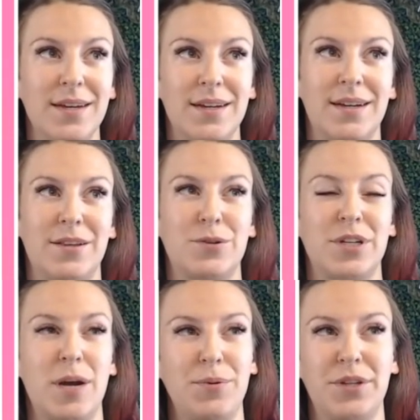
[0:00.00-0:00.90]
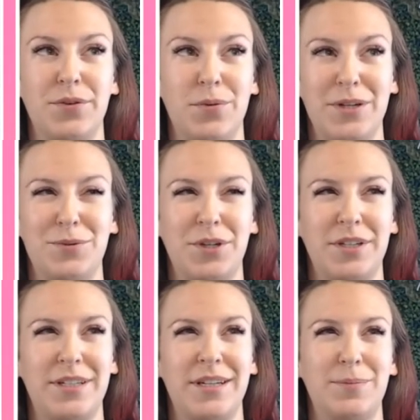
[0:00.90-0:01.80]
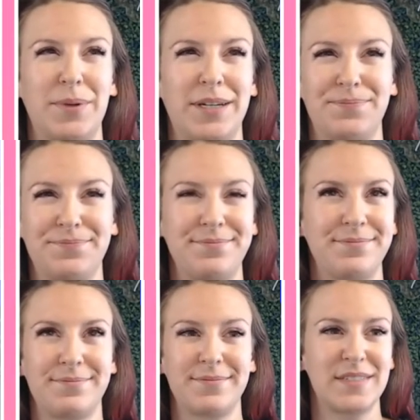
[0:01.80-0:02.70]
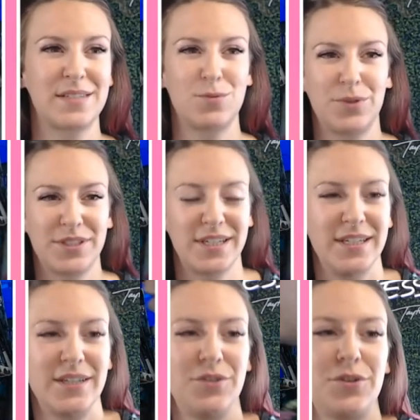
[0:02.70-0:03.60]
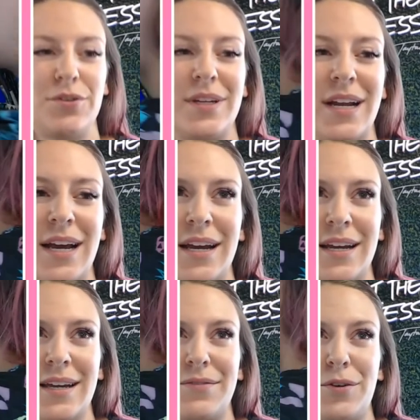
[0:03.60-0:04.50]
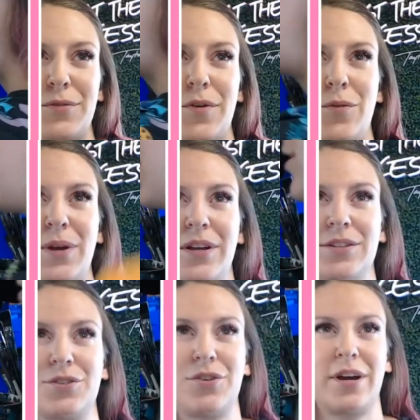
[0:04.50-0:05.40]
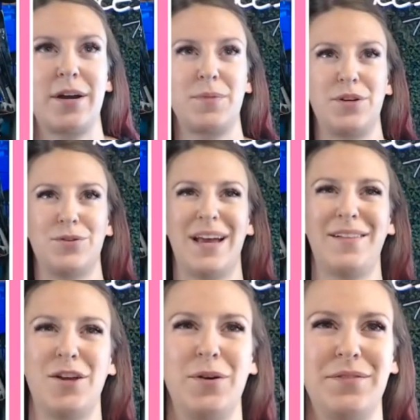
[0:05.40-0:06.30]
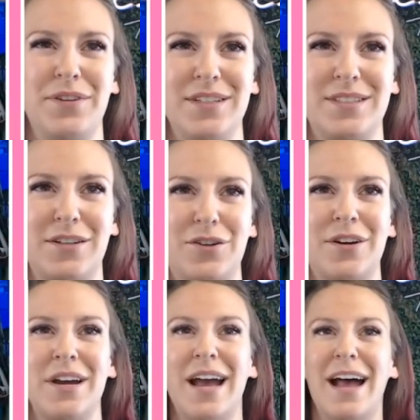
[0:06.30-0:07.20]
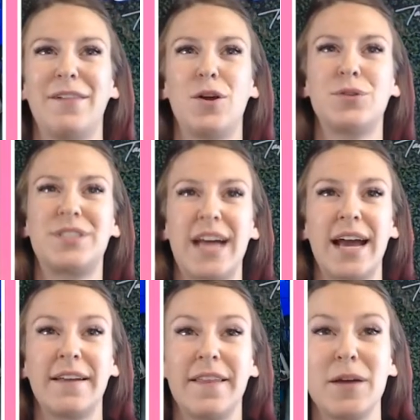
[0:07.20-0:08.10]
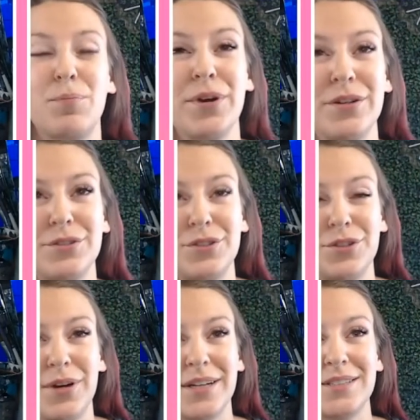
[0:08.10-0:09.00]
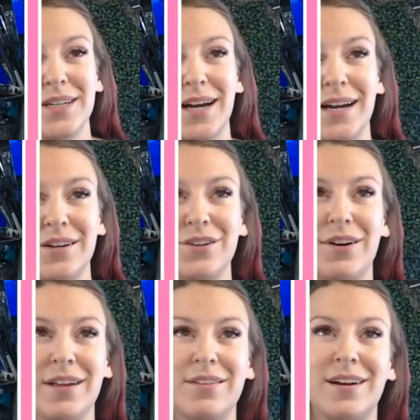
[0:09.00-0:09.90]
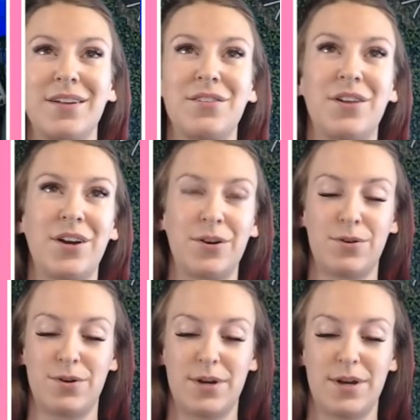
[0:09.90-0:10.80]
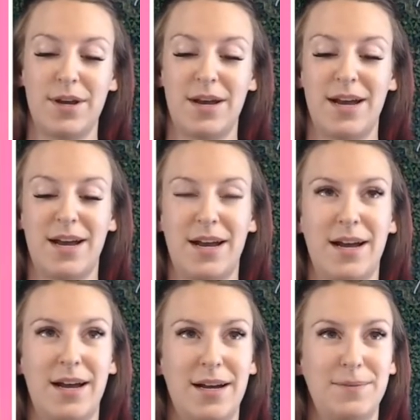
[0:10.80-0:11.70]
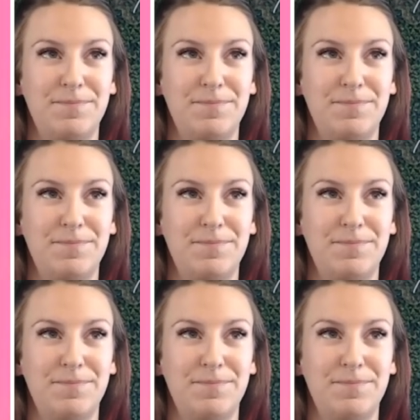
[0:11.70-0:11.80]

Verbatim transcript: There's a couple different ways we could have did it, but we'll see. You know that if you follow me on Instagram, hello Infinite Siller. Hello Stacking Like Pringles too. I didn't say hi to you either. Hello.